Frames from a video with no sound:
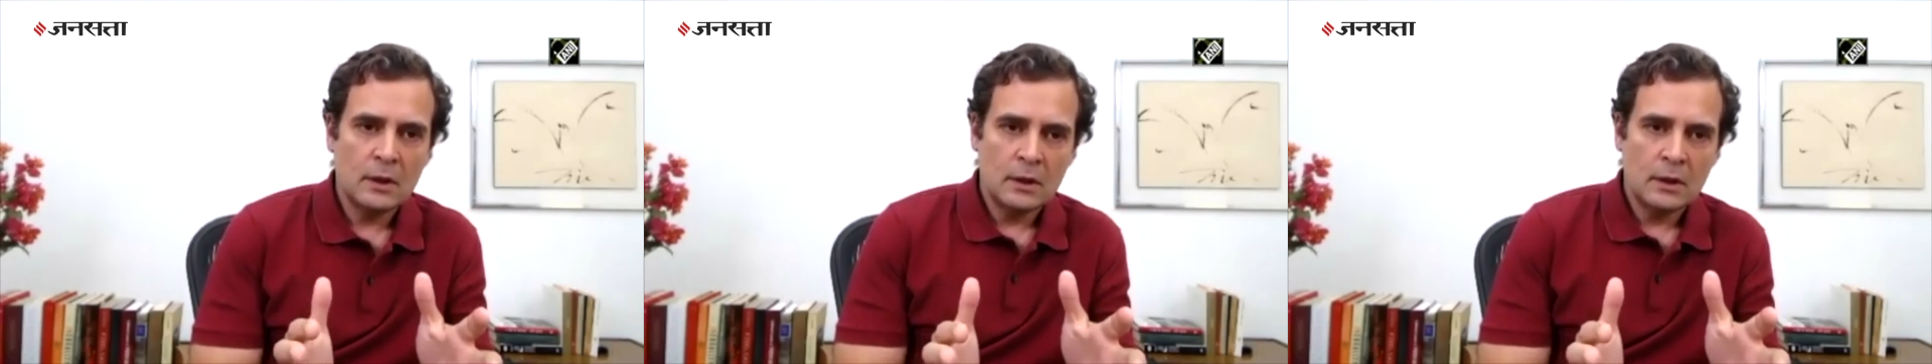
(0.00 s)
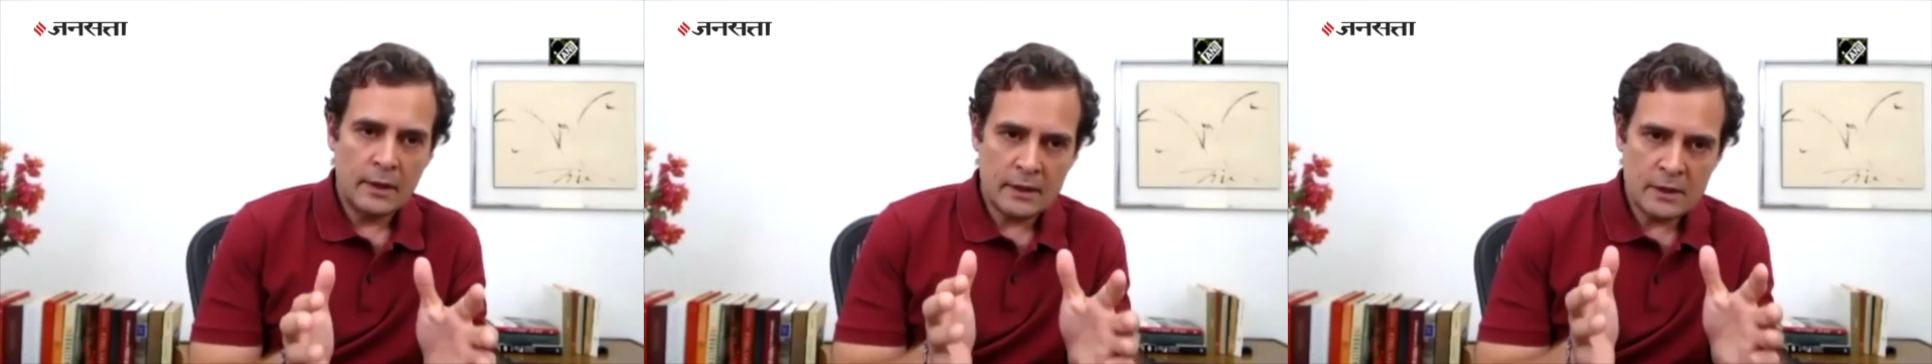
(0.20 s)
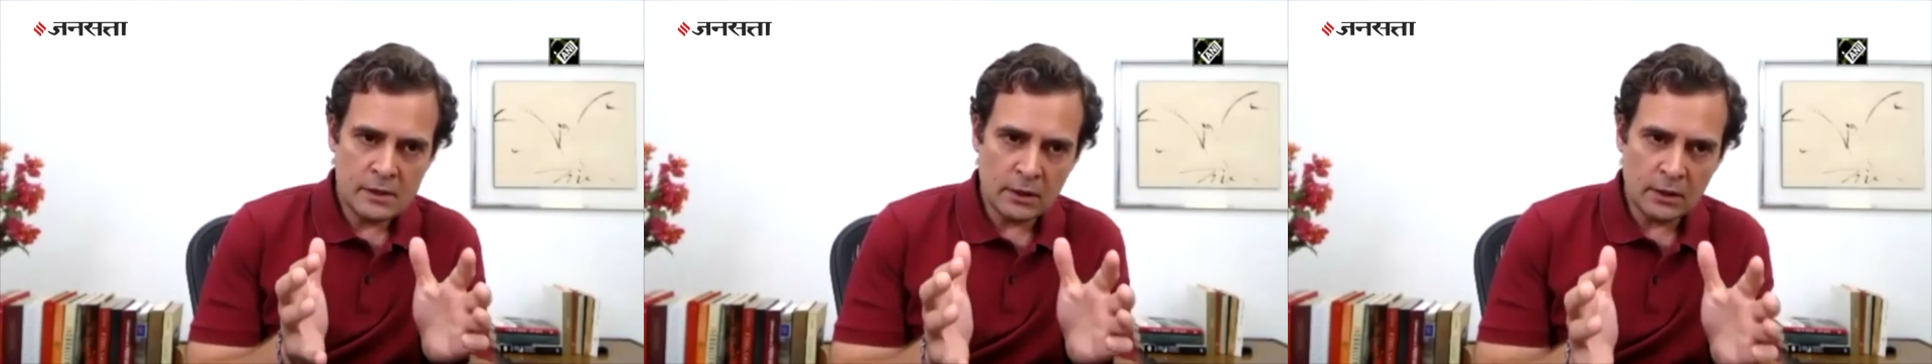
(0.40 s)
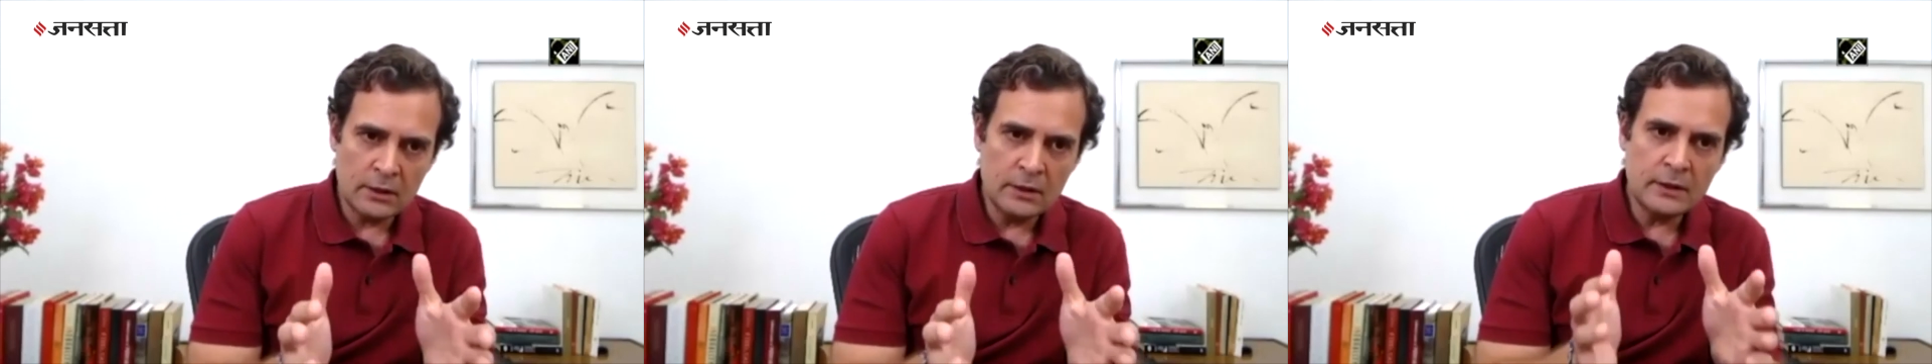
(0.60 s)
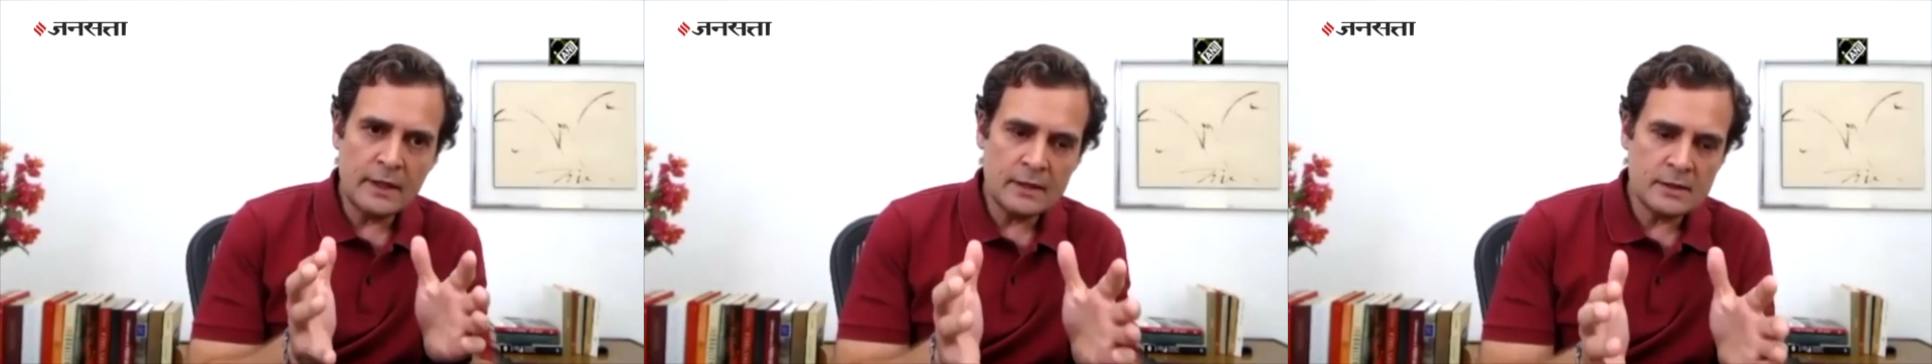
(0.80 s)
There are
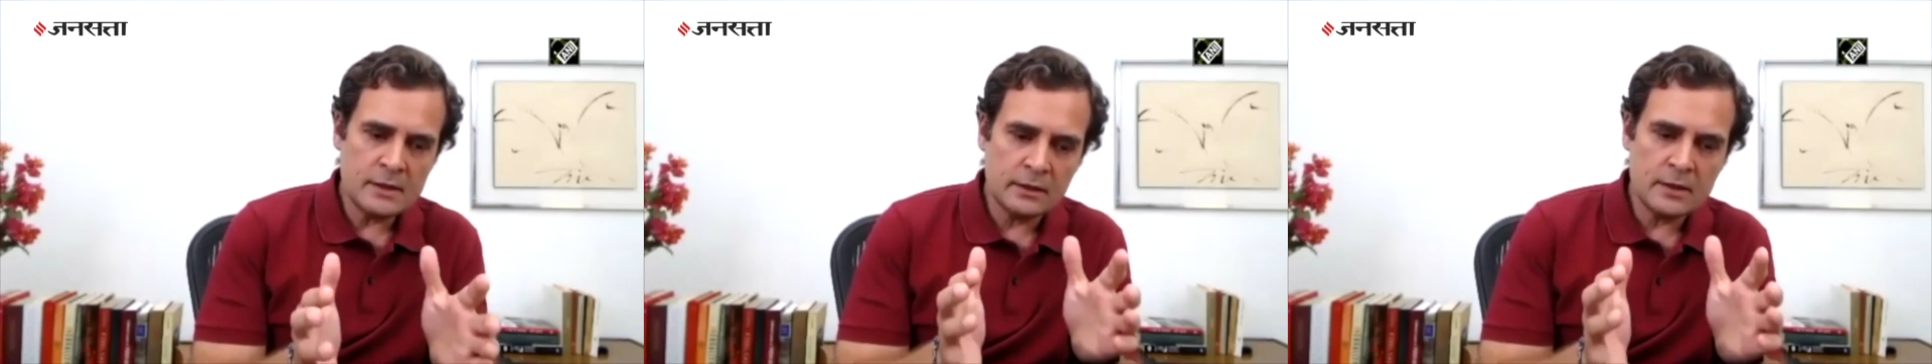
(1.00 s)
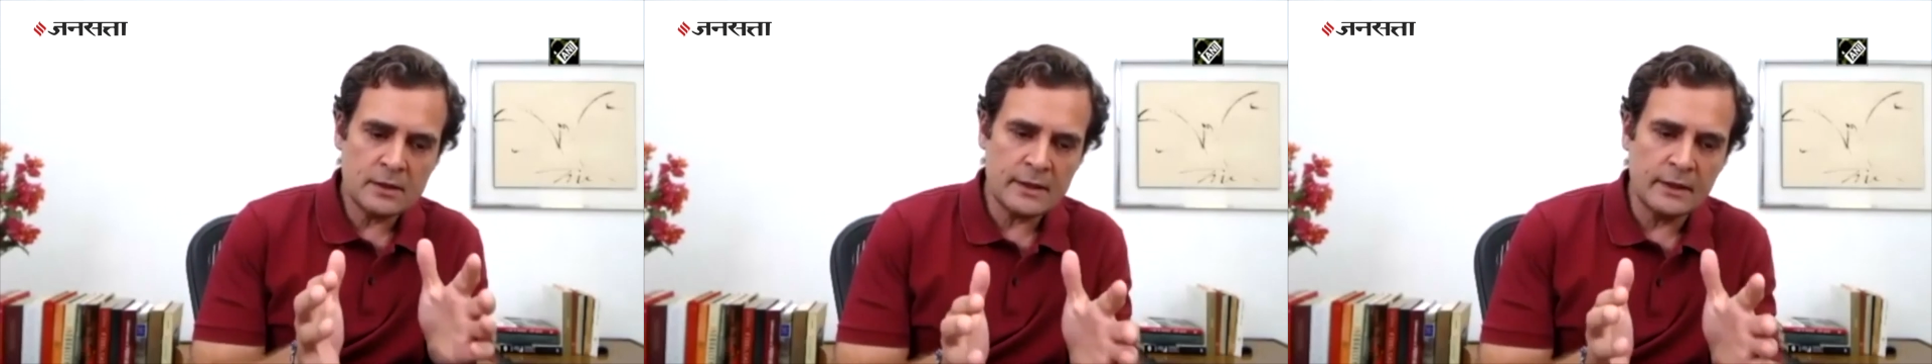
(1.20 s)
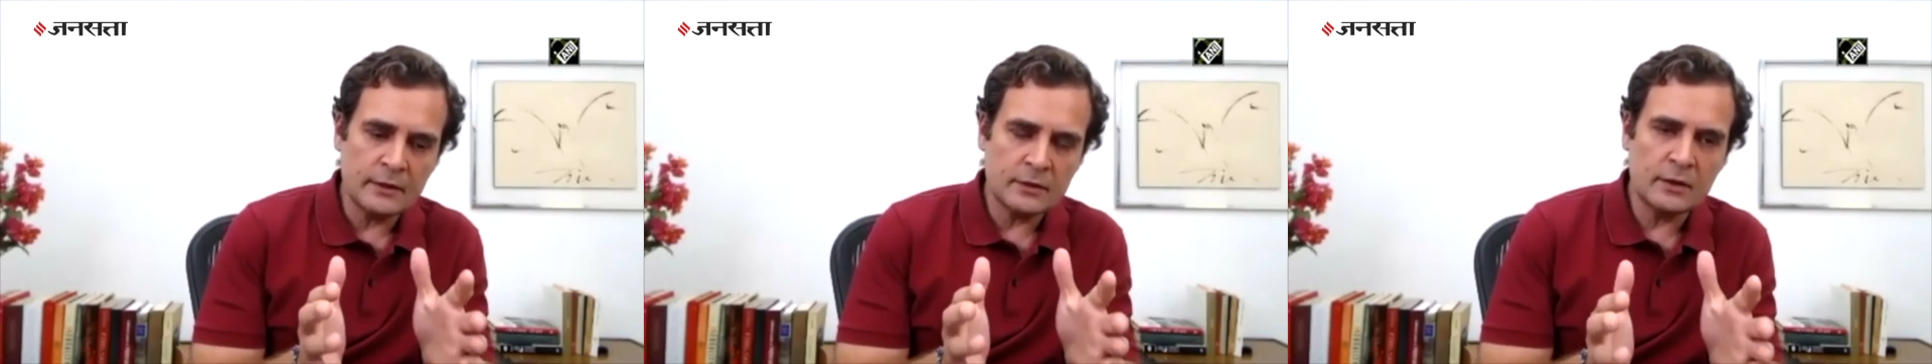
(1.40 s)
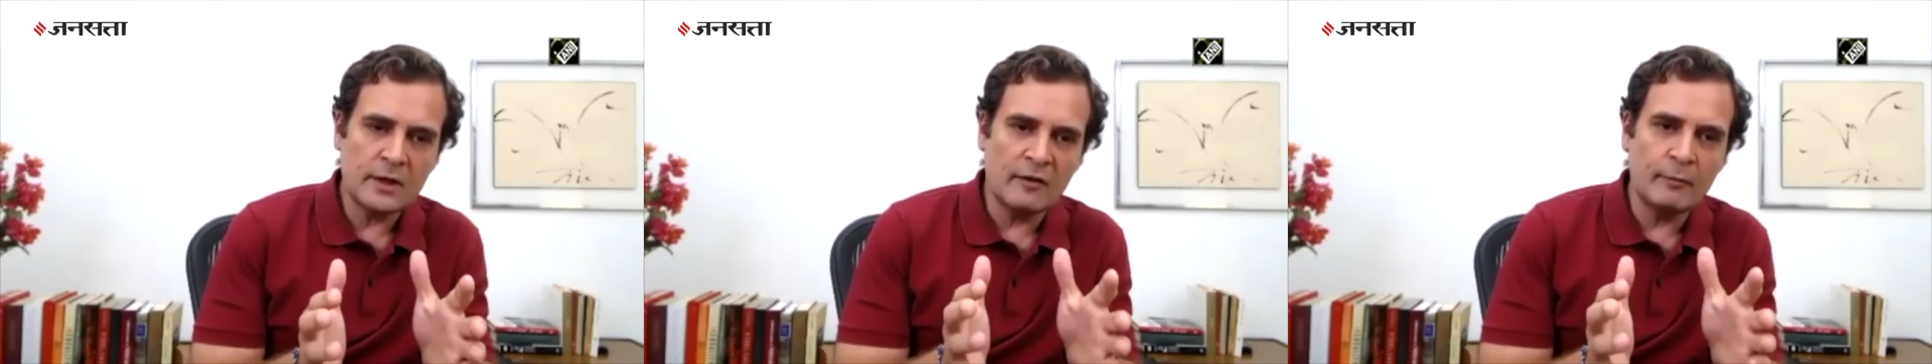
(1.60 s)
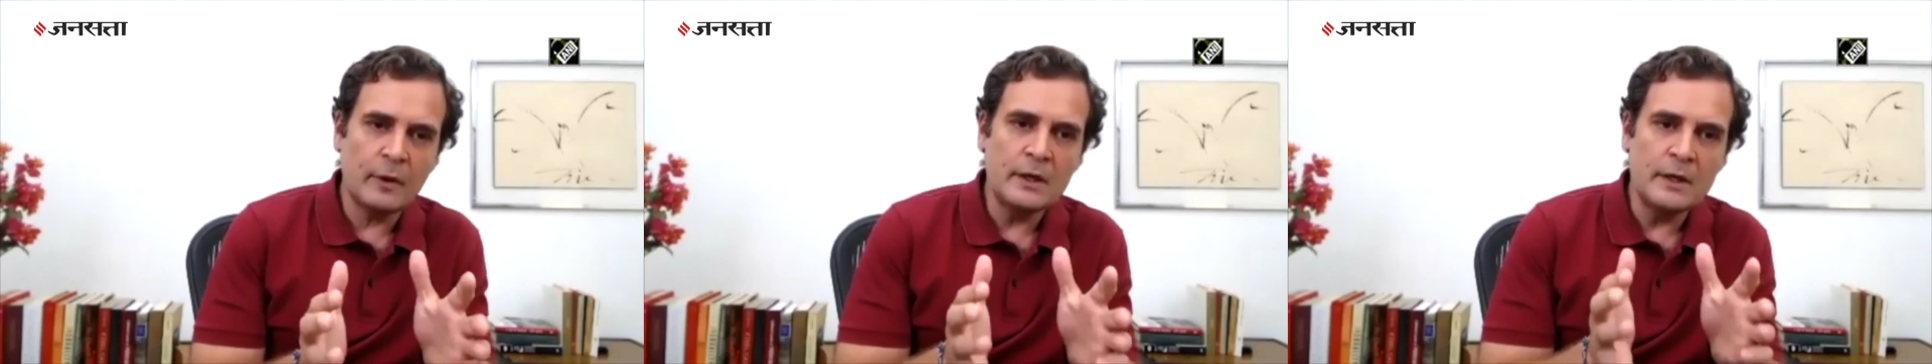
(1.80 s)
certain things that the central
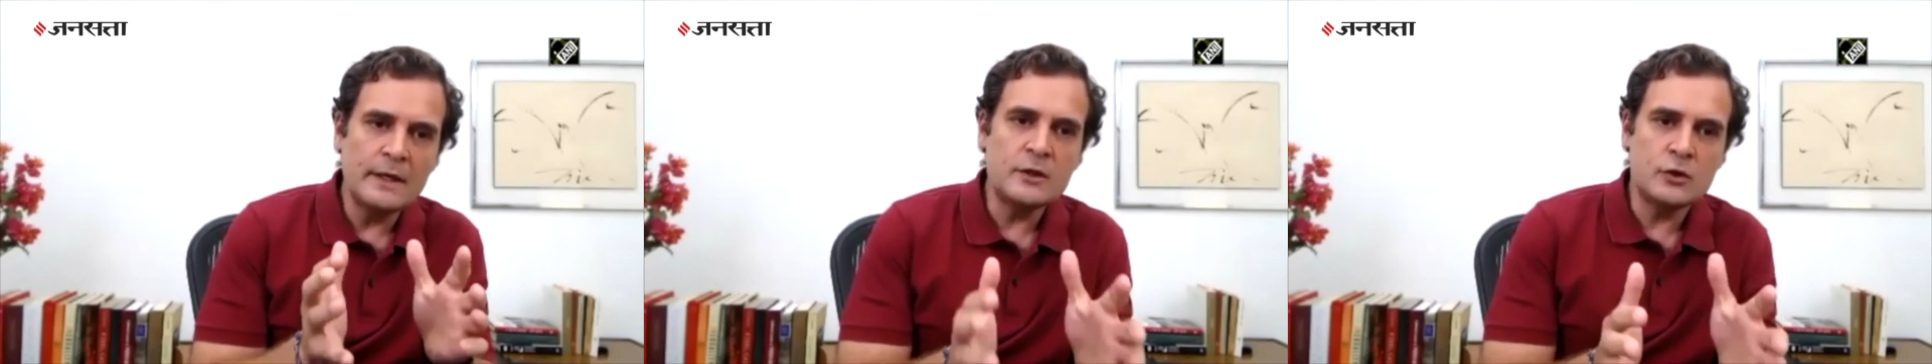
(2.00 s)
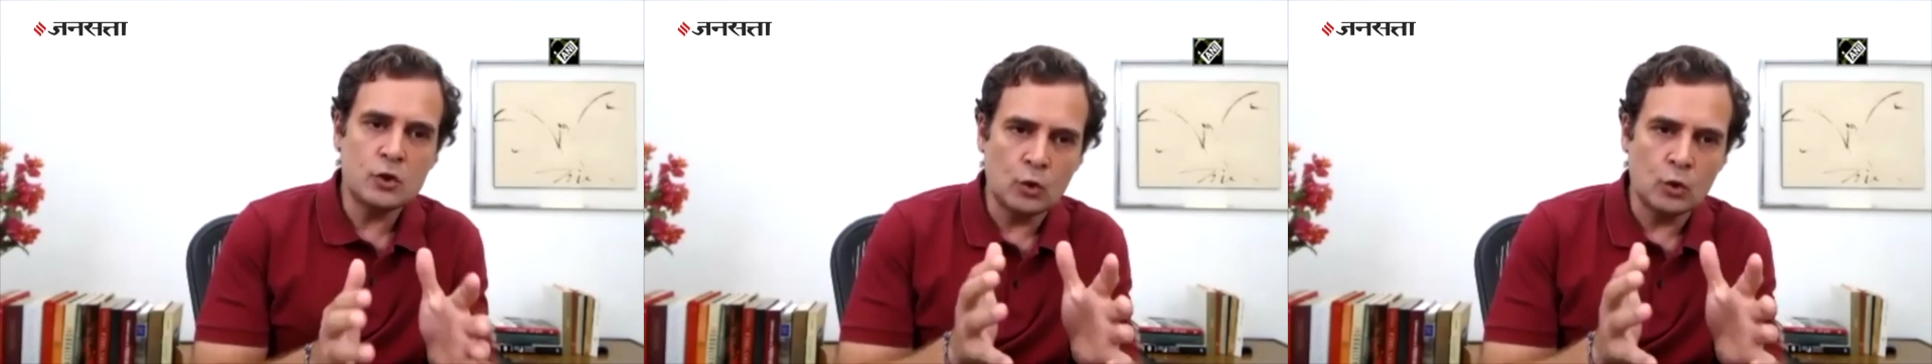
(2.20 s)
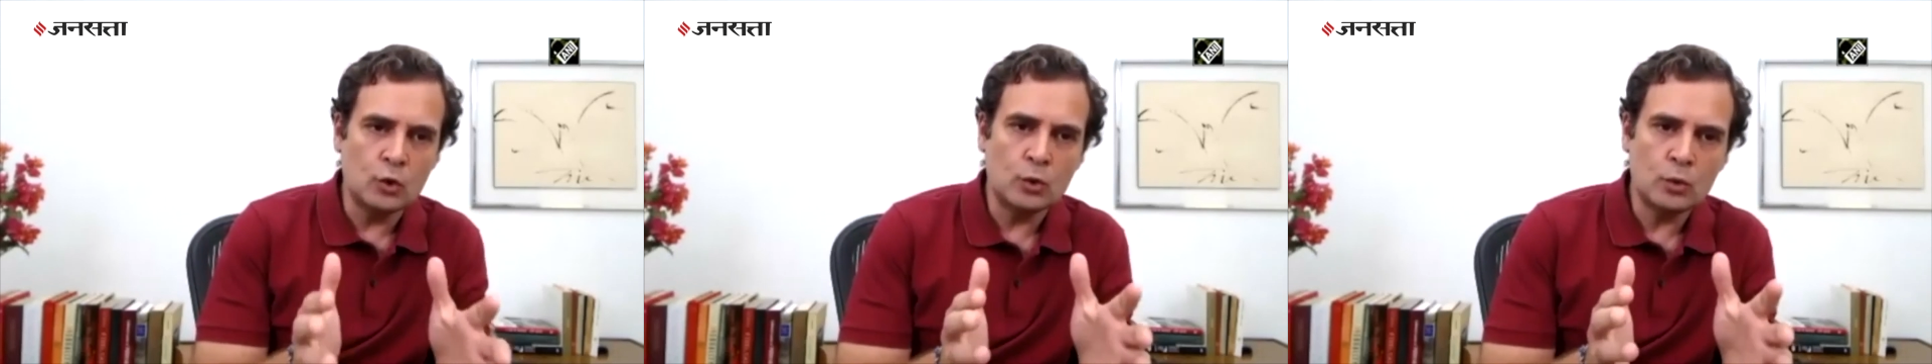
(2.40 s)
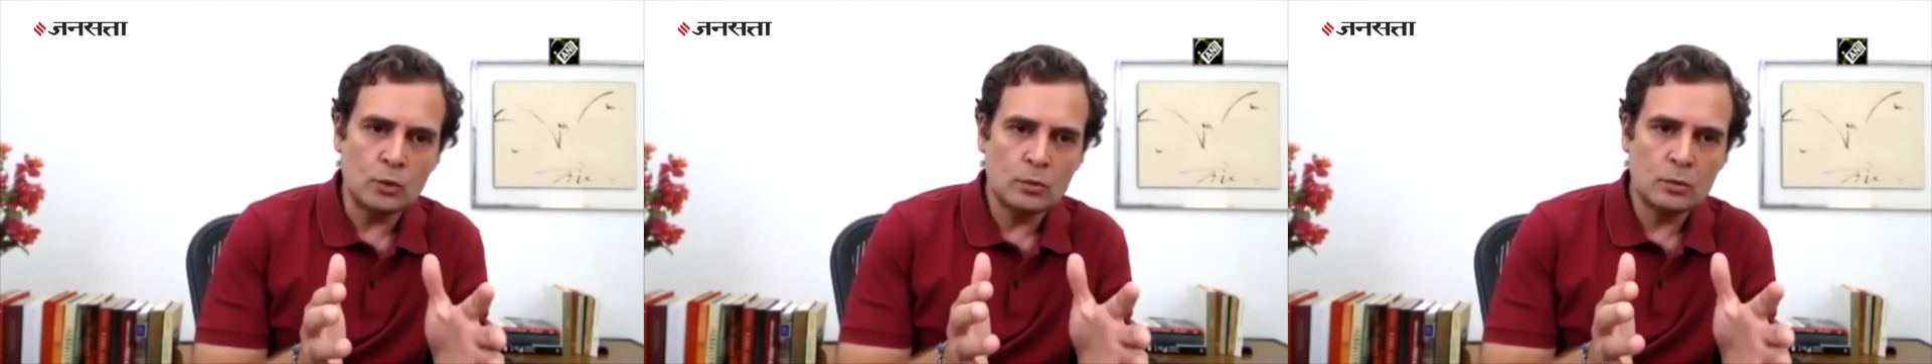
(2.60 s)
government needs to do,